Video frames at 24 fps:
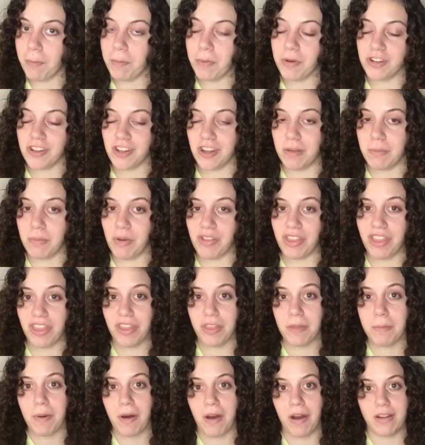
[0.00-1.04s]
pushing both of
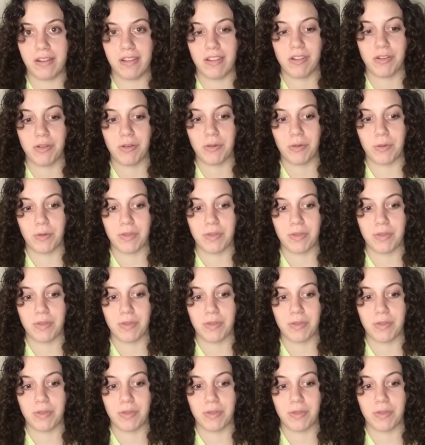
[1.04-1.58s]
the pots to the